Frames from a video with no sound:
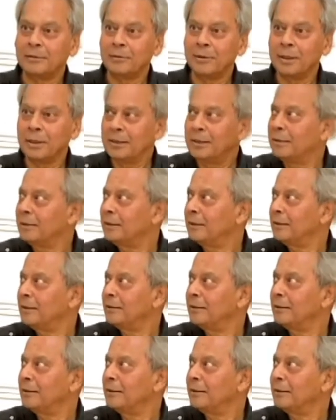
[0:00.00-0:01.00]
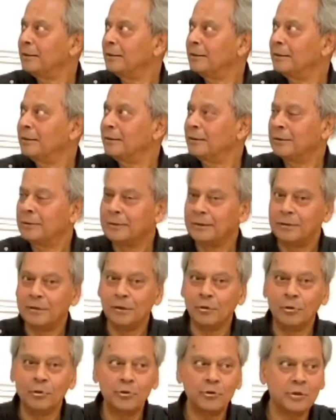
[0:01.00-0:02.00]
right?
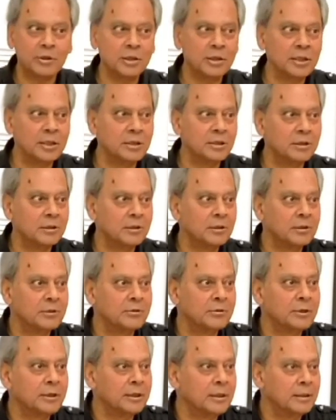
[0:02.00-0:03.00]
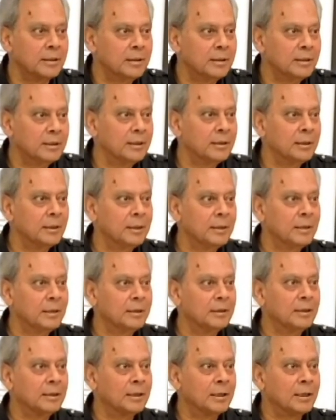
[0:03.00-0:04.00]
The ocean is in the tree.
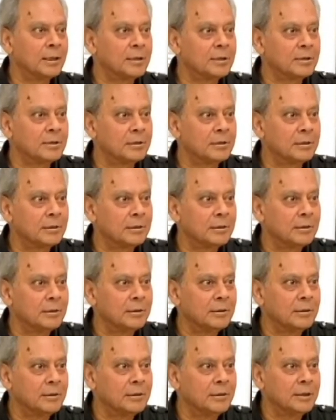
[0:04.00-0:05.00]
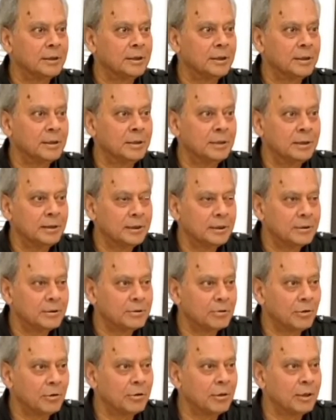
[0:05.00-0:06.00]
The earth, the
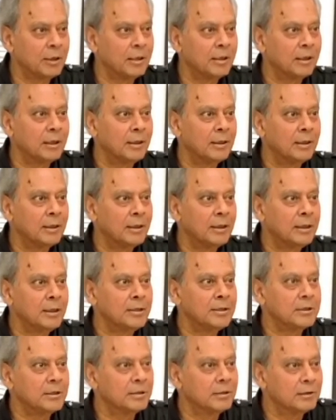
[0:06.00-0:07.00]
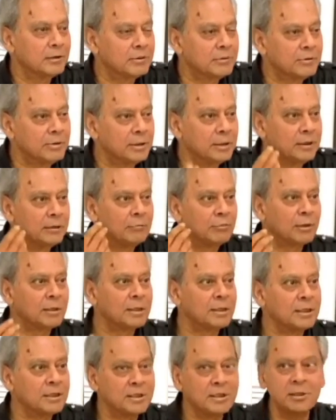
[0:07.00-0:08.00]
soil is in the tree.
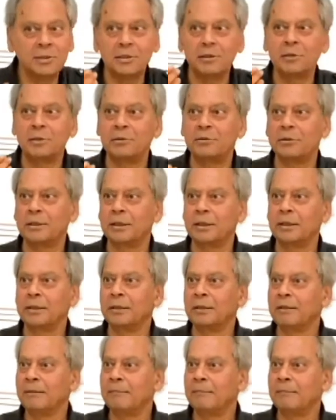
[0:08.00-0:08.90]
What else is in the tree?